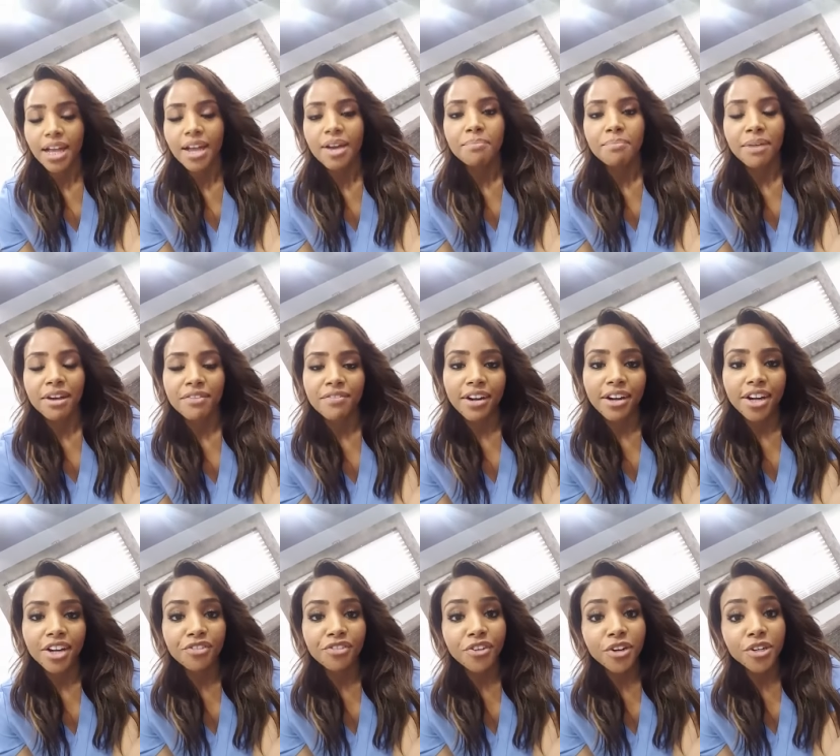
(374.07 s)
My
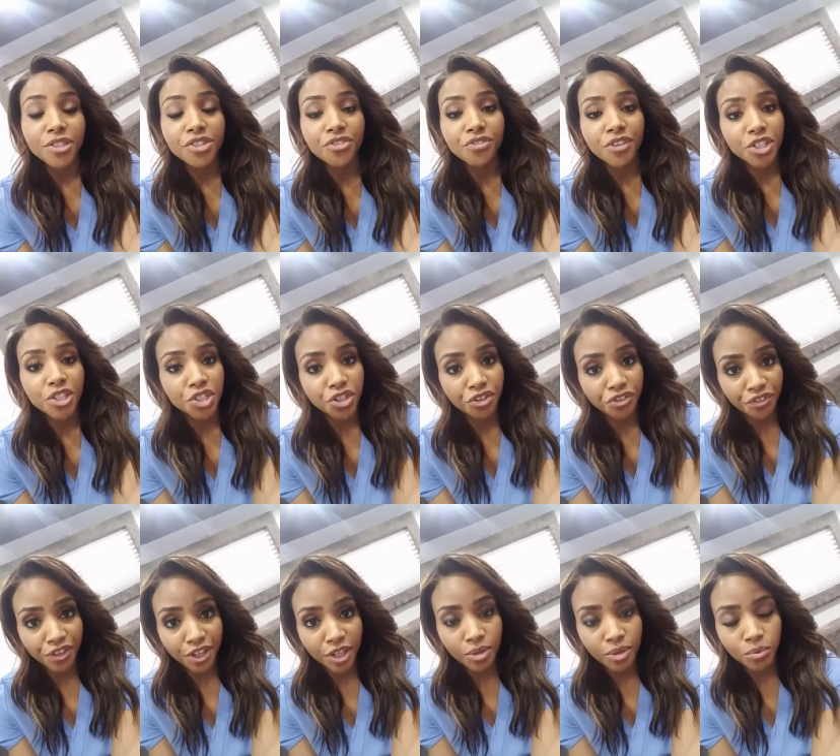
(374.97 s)
very first feature
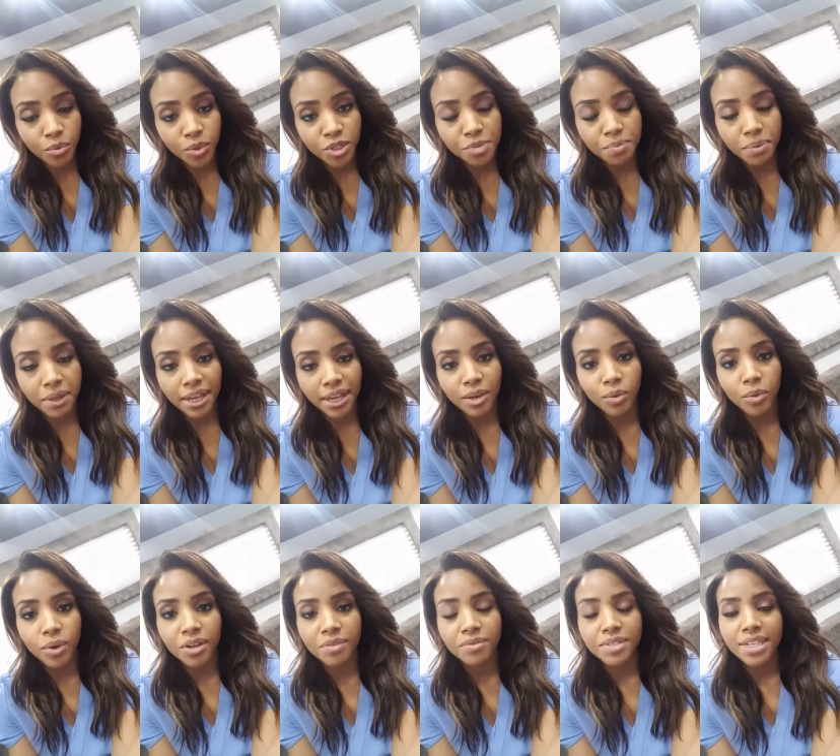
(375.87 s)
film was
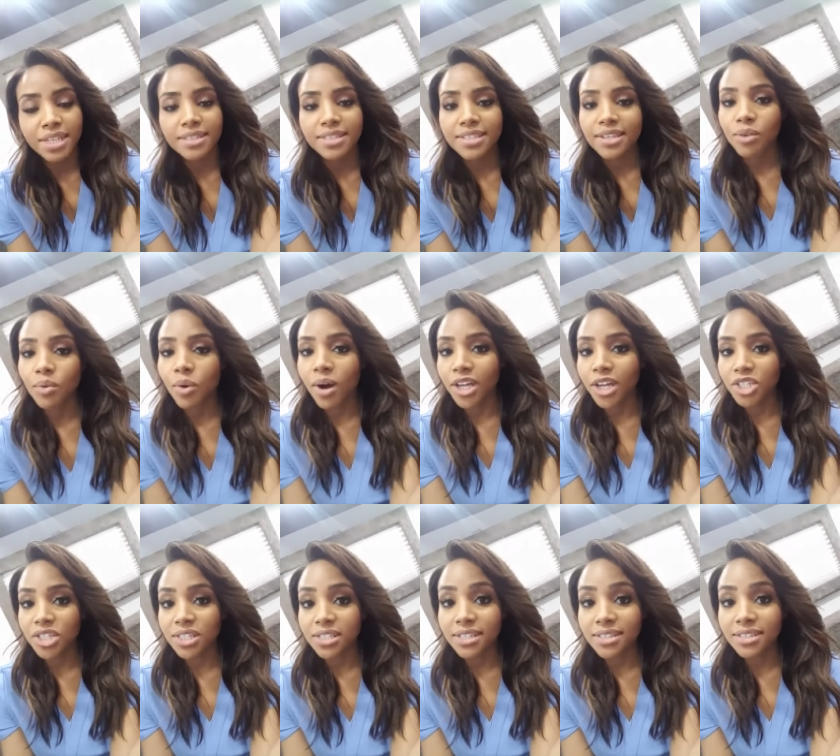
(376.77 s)
playing one of Denzel
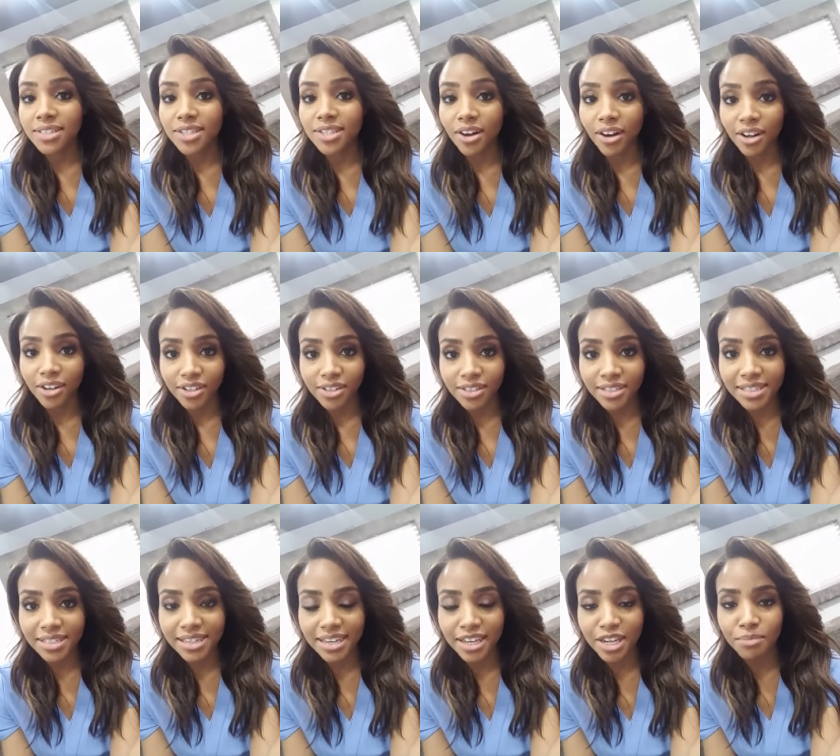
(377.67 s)
Washington's
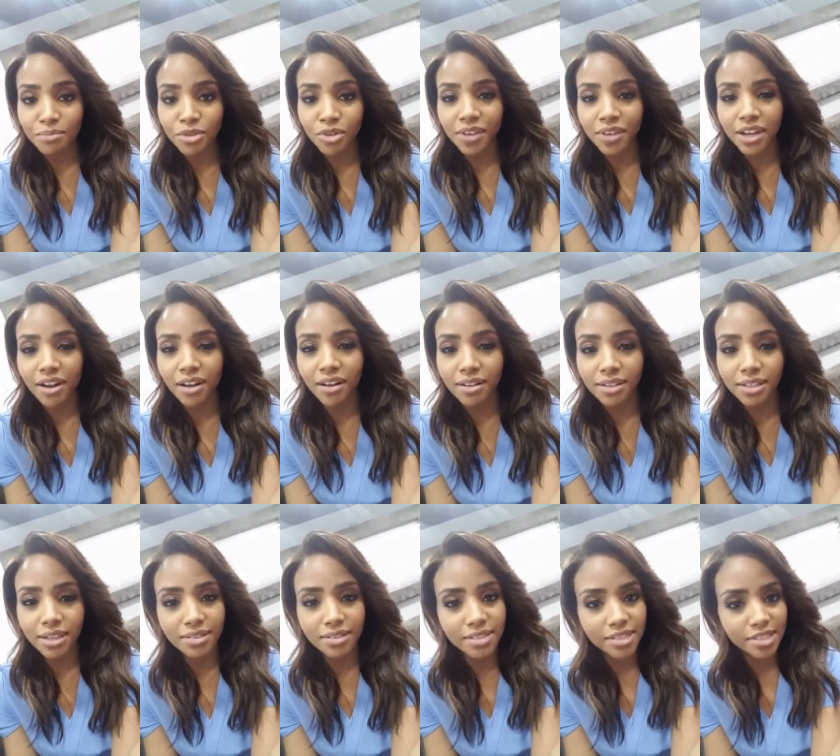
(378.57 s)
daughters in a movie
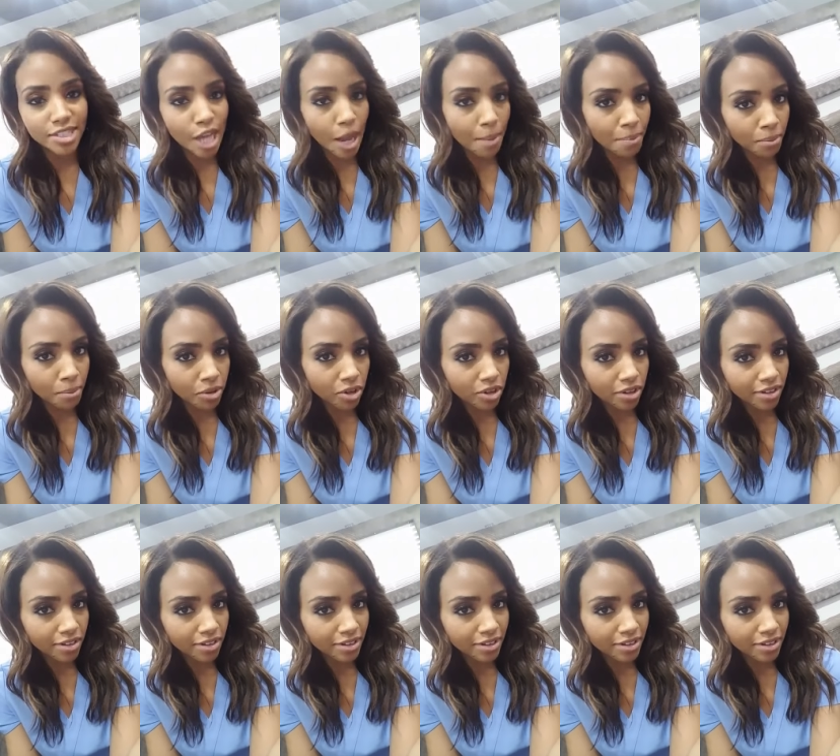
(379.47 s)
called Unstoppable.